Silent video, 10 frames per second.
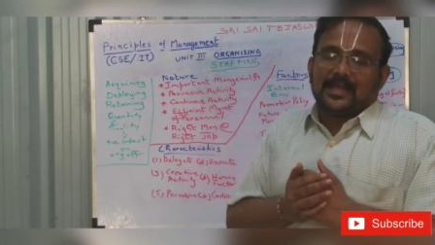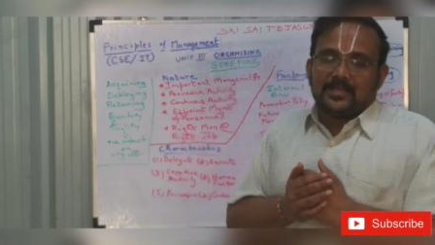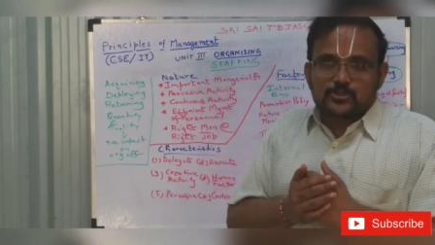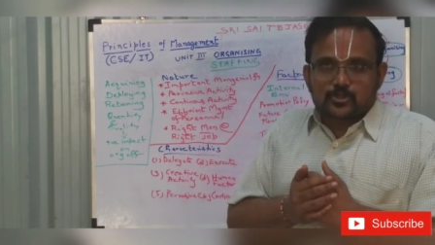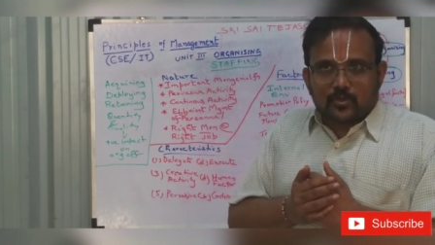
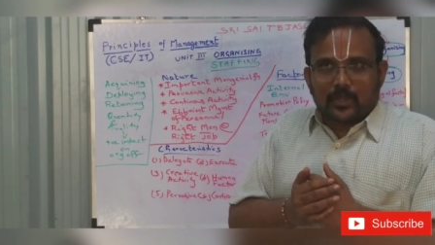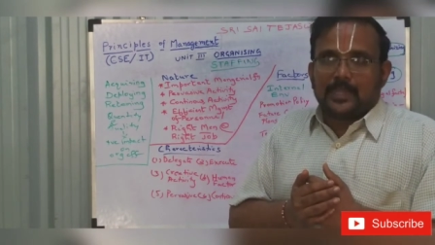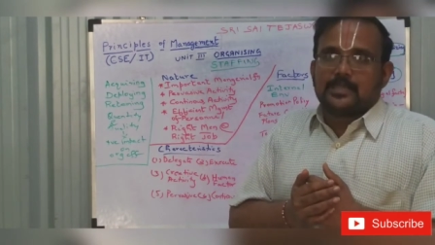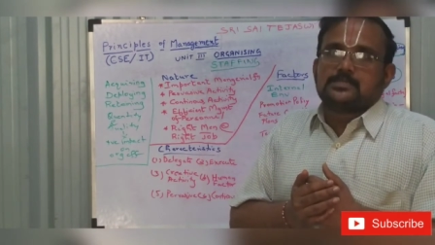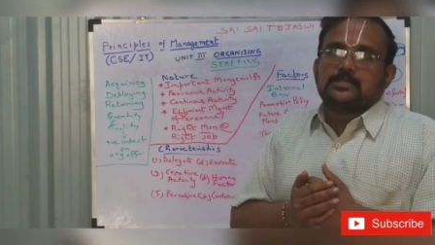
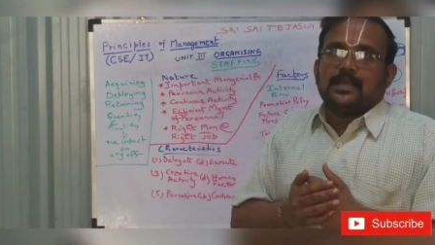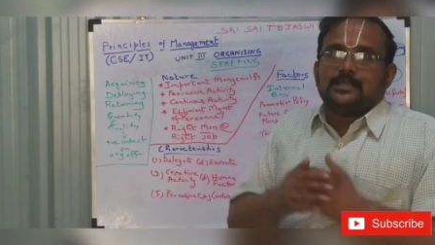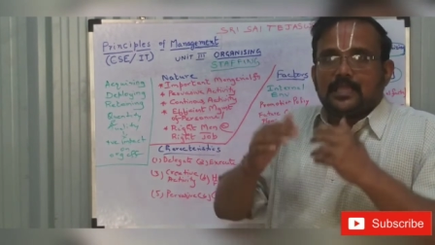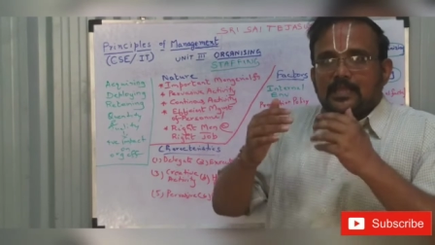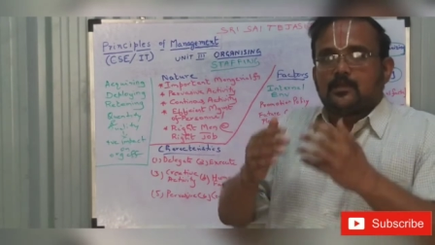constraints,
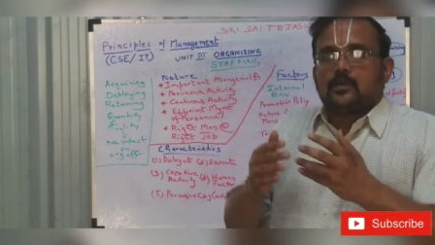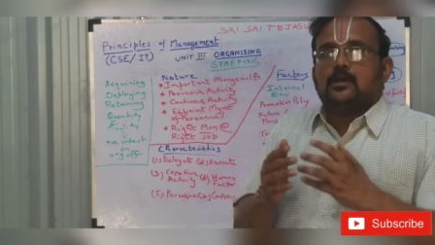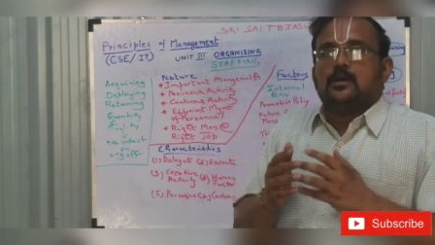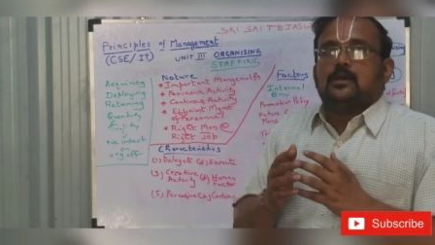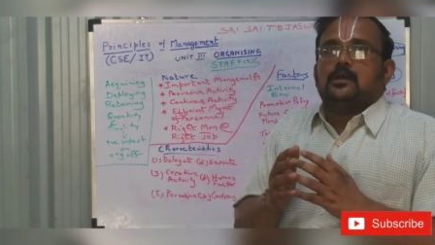and
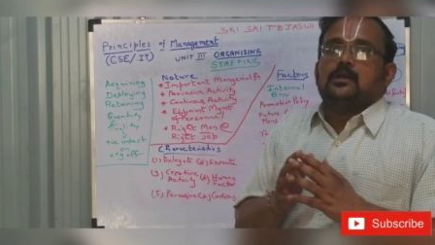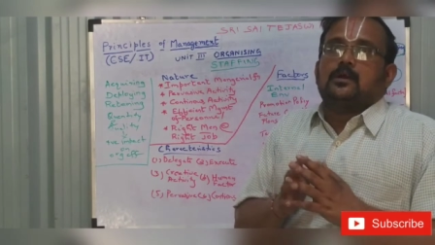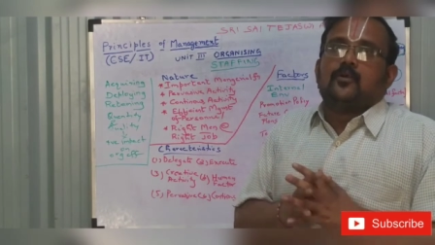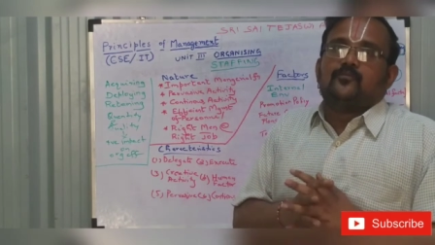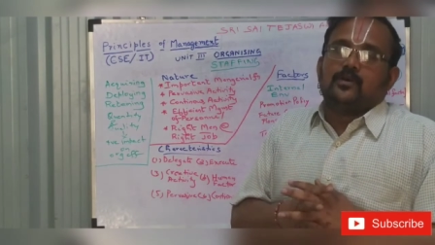then
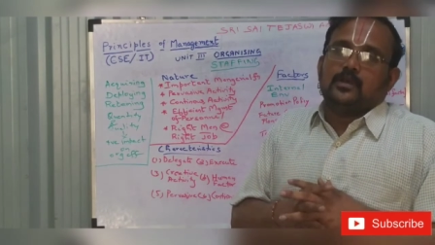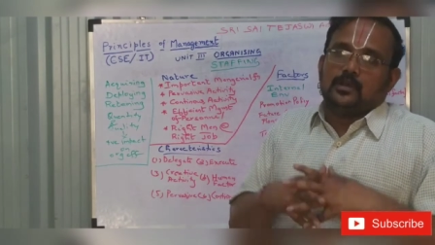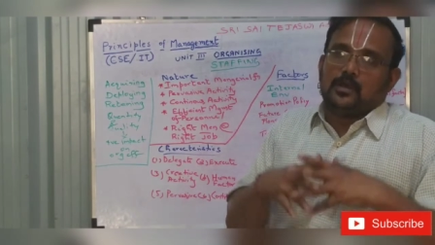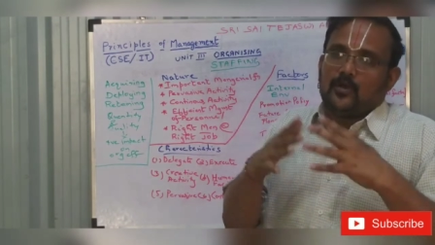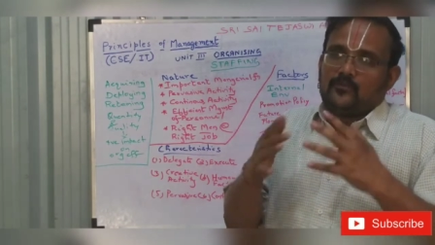
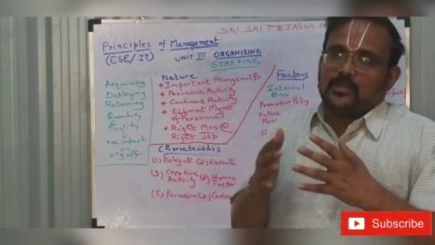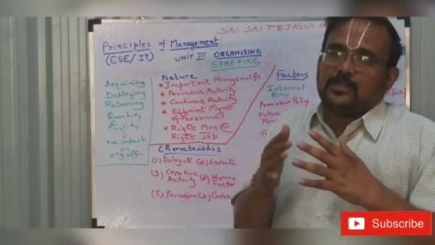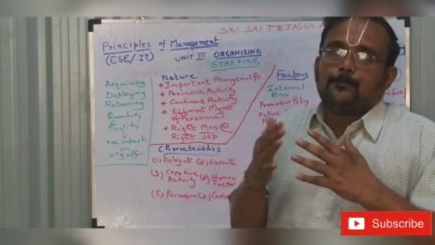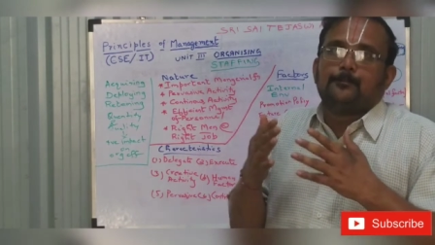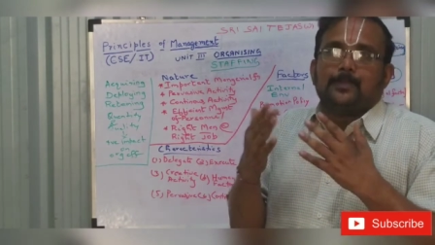offer
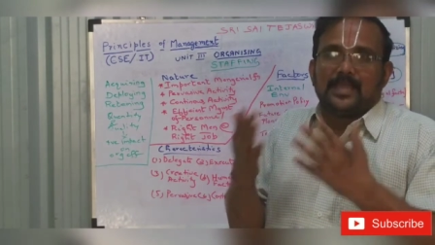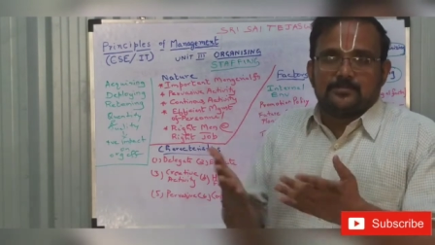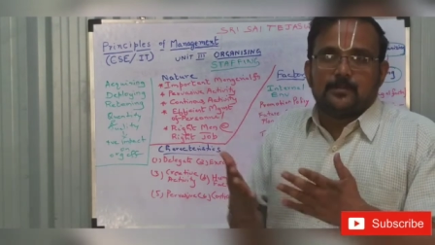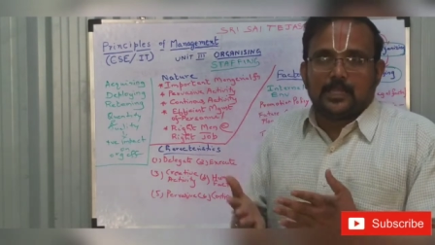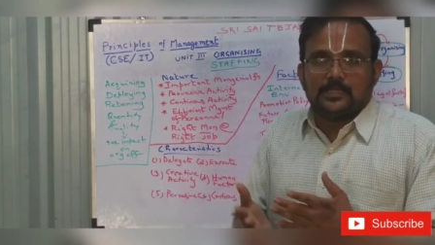the
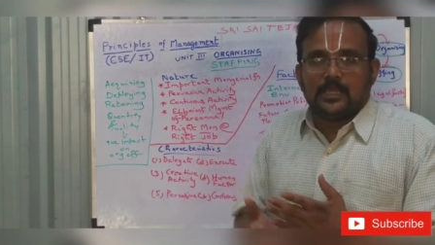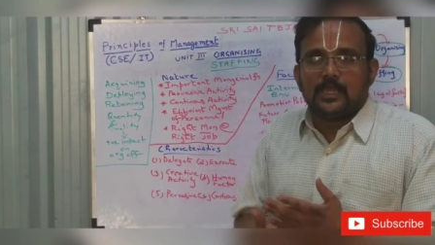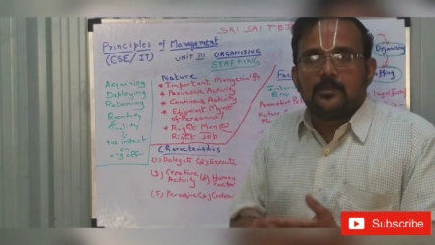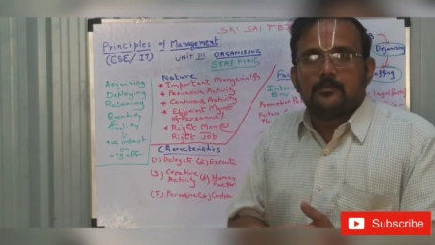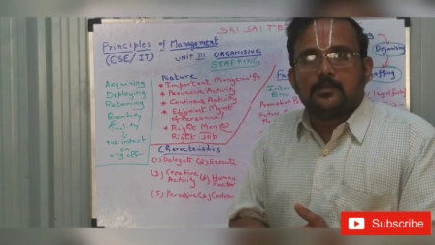placement in
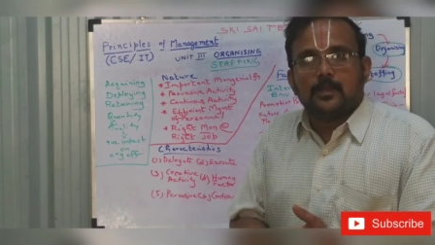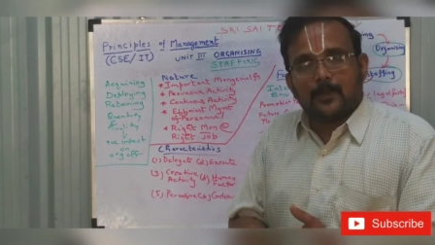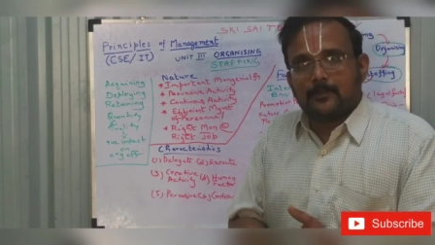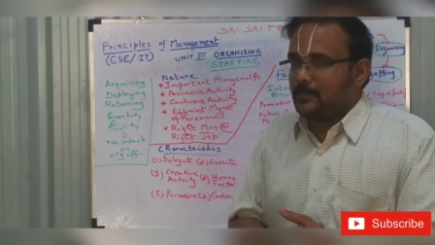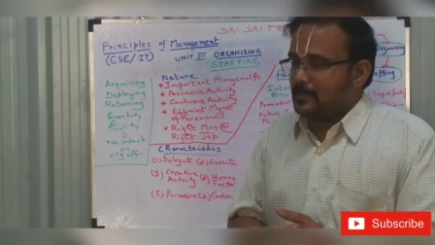the
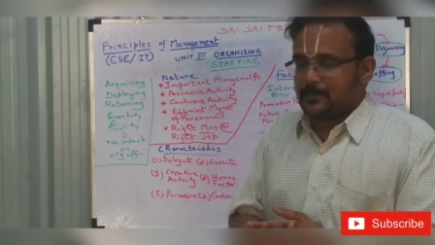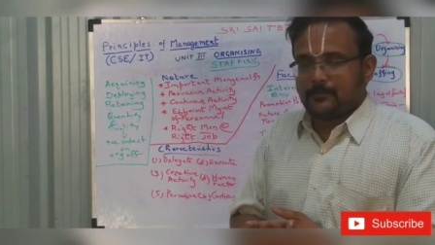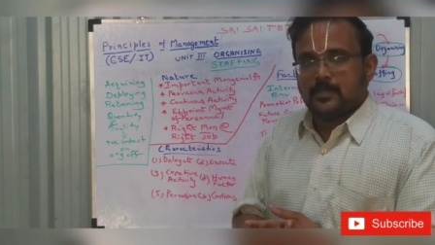department.